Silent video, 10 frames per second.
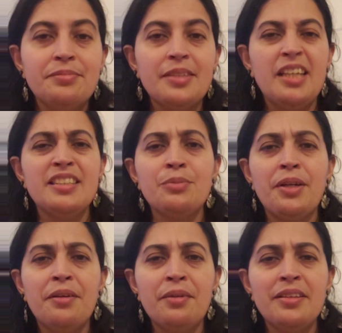Because
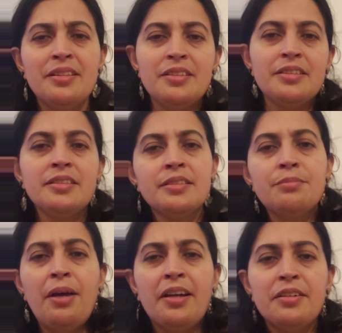when I read the
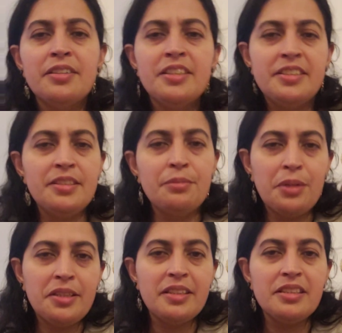pattern, it didn't
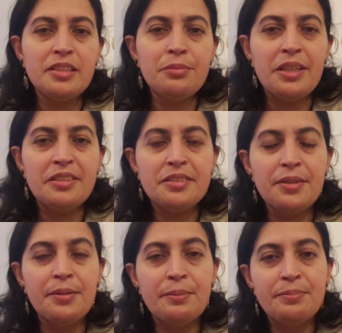make sense to me.
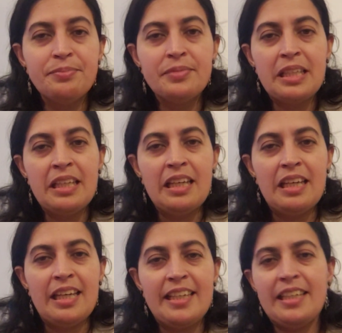So
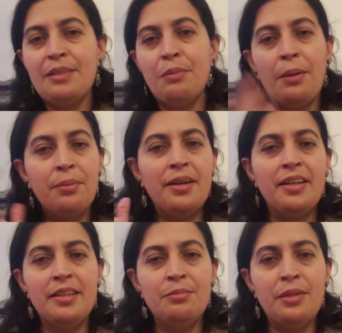in my
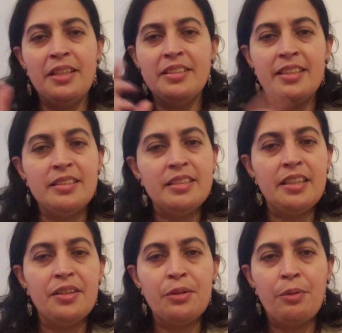brain, it made sense
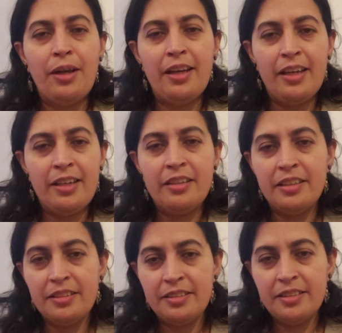the other way.
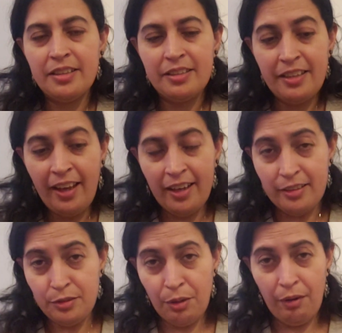And yeah,
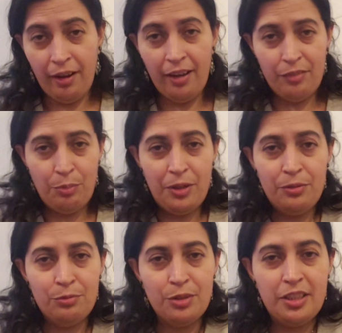so I haven't
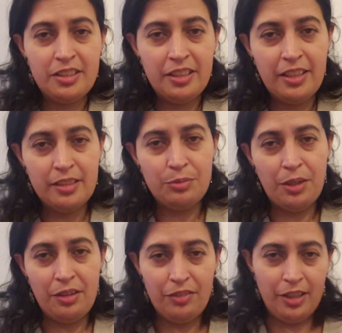been releasing as
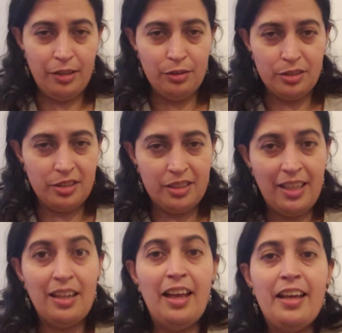many videos as
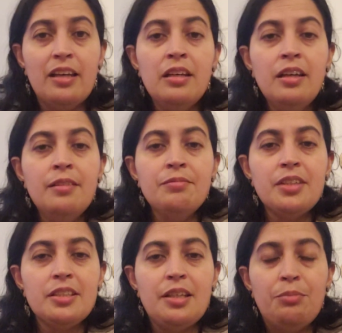I'd like
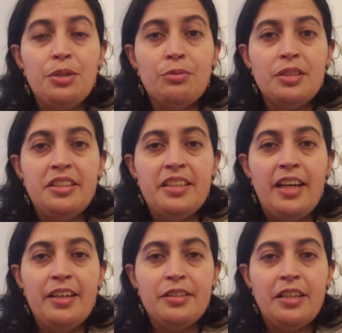because I've been really
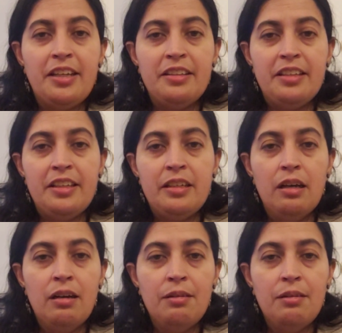tired lately.